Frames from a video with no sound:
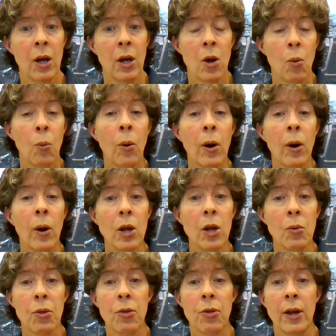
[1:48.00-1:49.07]
what you
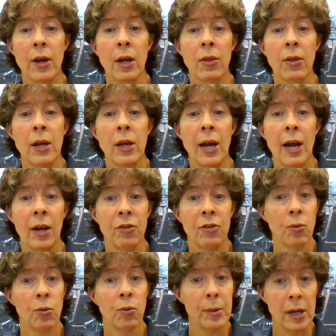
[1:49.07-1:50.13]
think the
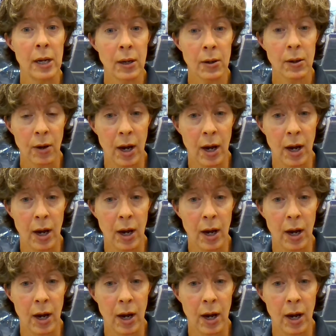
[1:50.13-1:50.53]
answer will be.